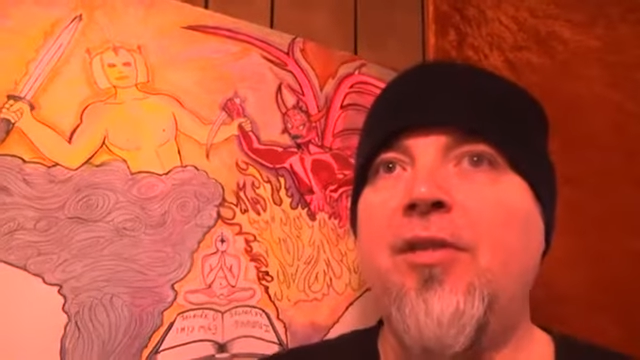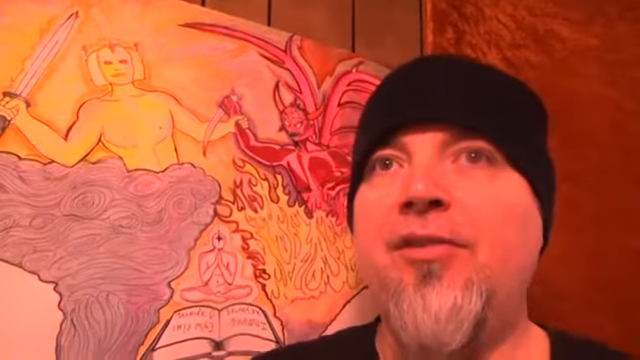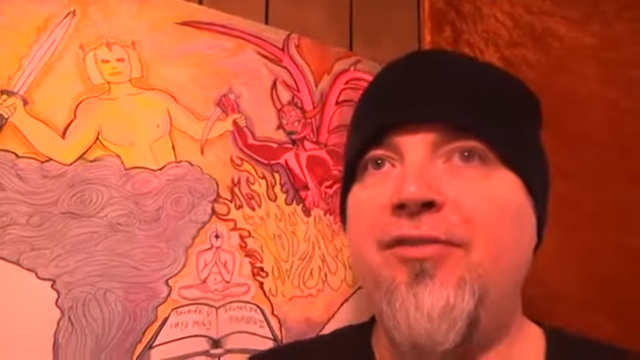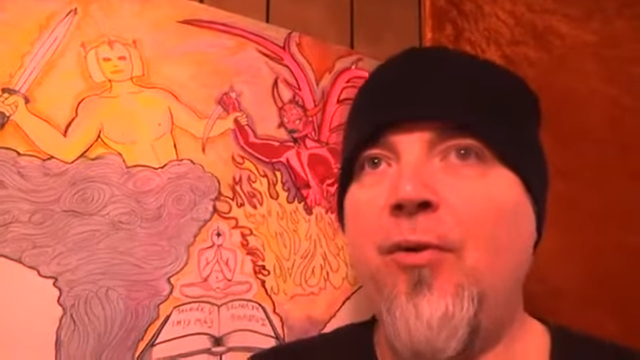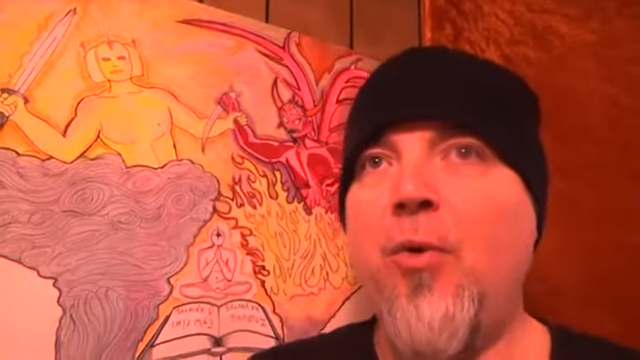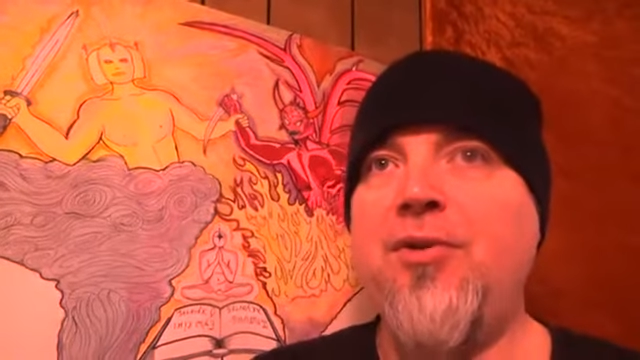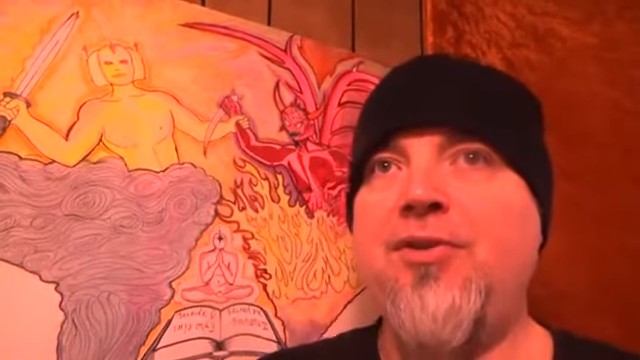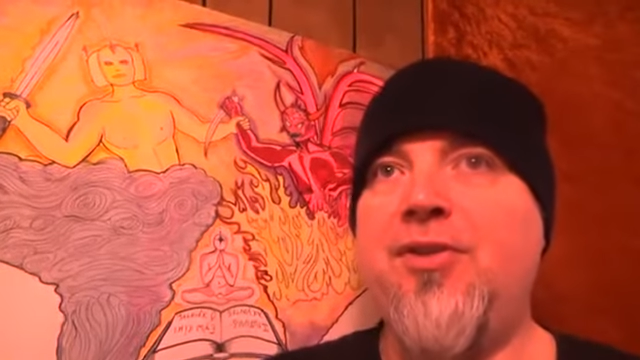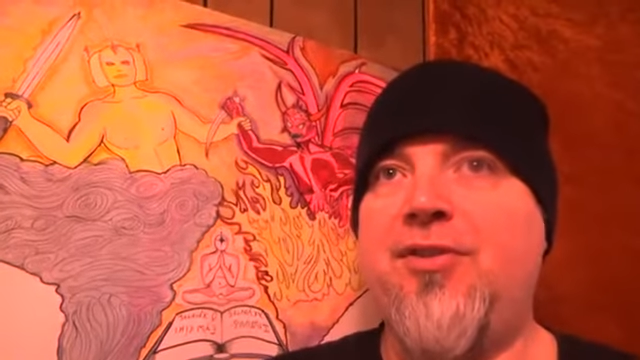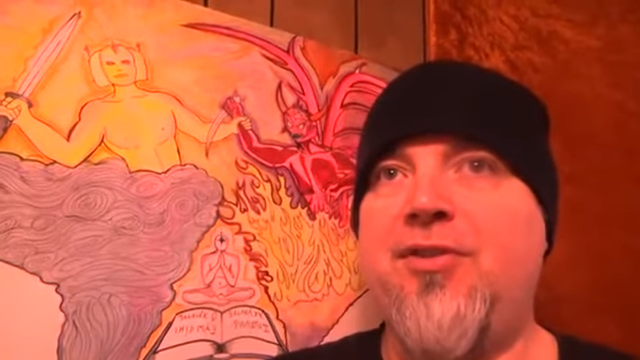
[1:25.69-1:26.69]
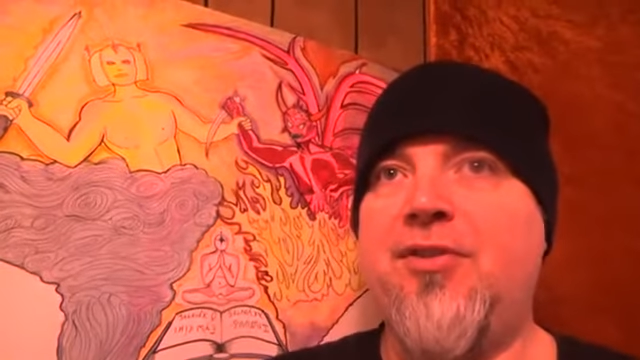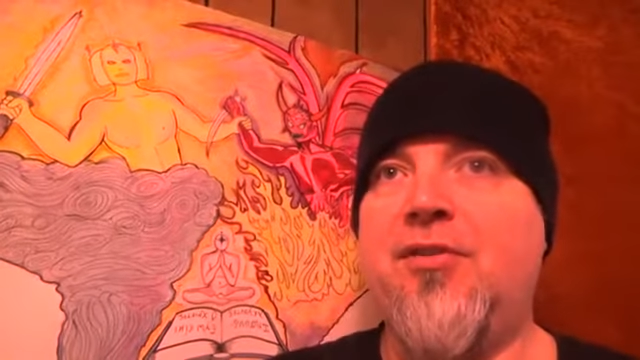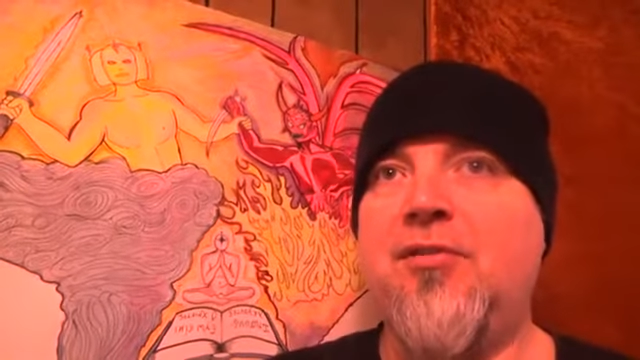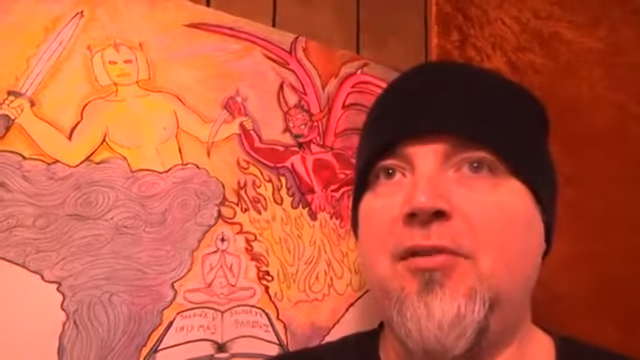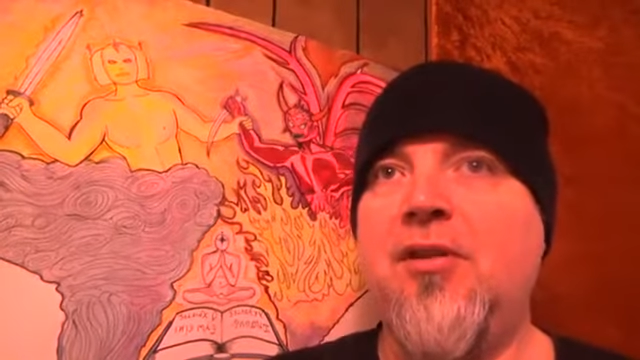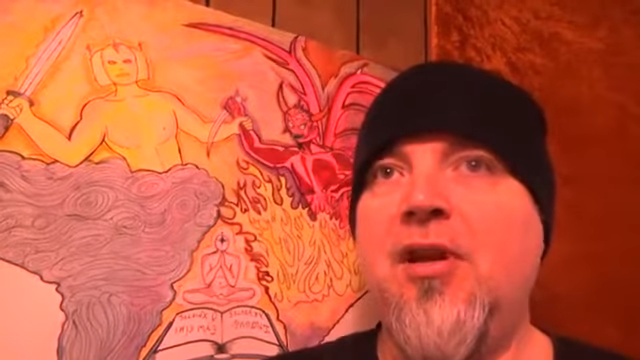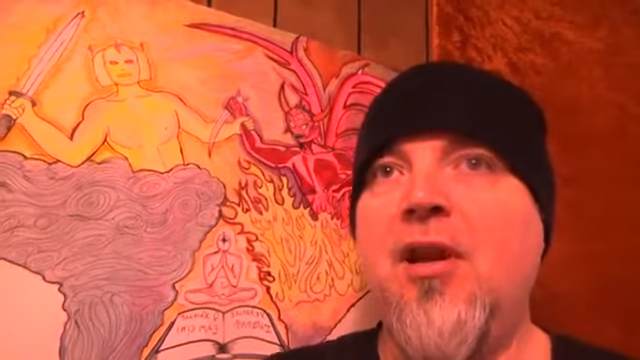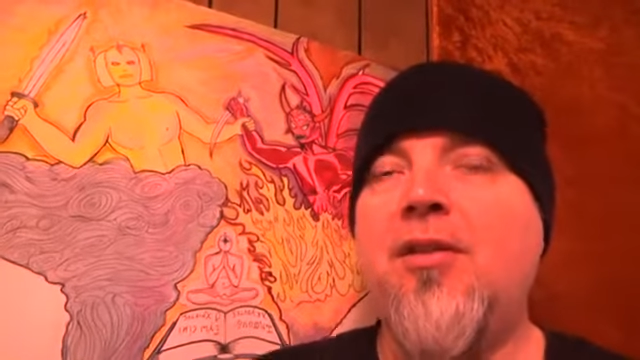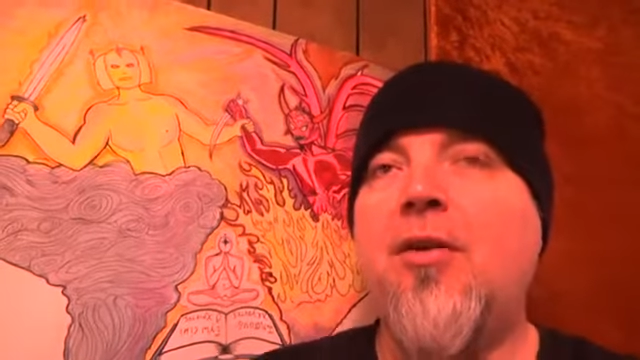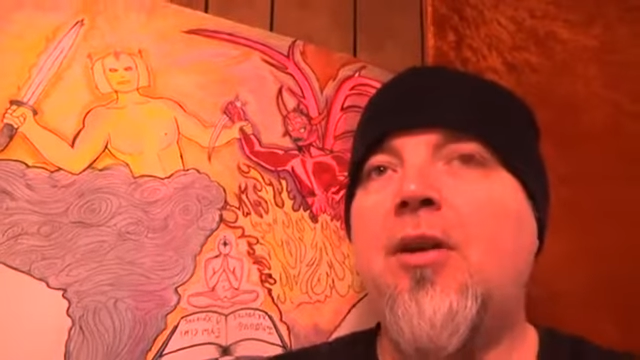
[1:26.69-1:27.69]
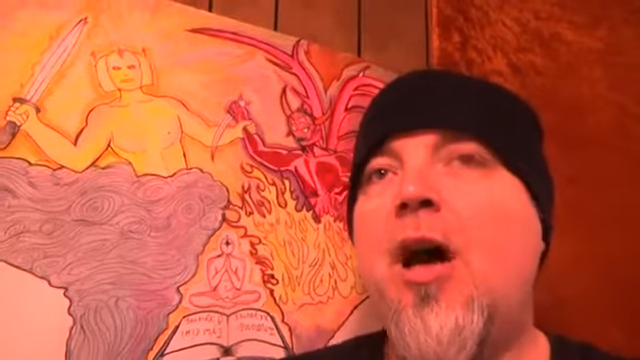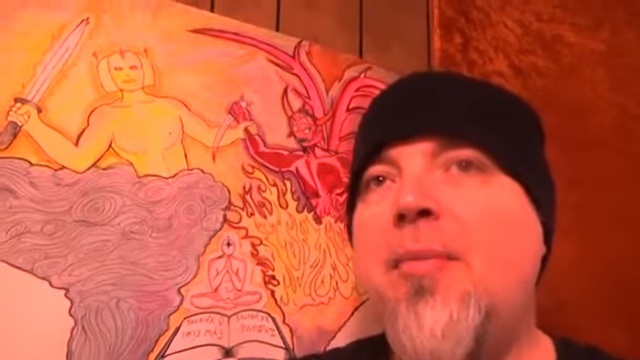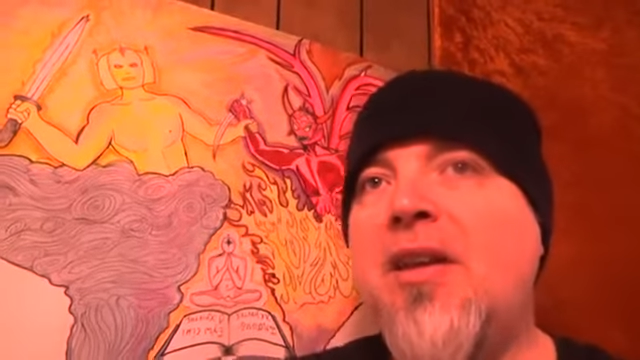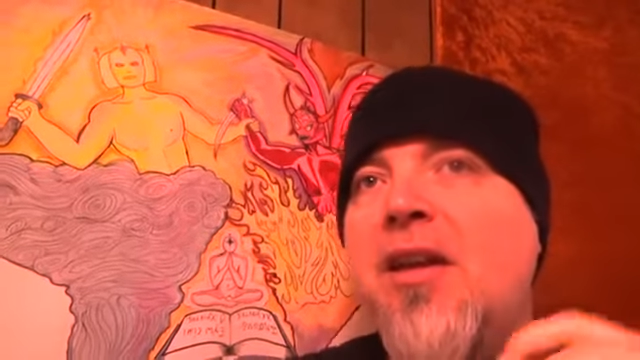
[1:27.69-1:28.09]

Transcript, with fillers: the forces that are coming